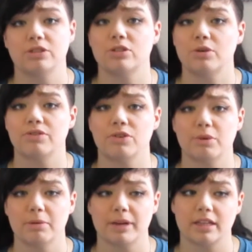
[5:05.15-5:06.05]
So if you
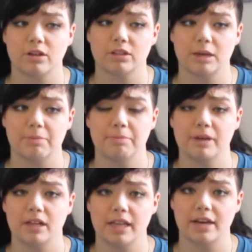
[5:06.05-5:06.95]
want to pick those up and be
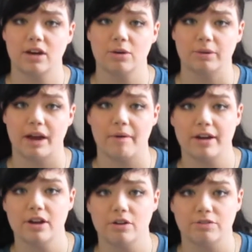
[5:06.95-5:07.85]
all like, oh, now I
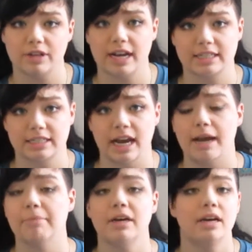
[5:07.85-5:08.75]
know for next time,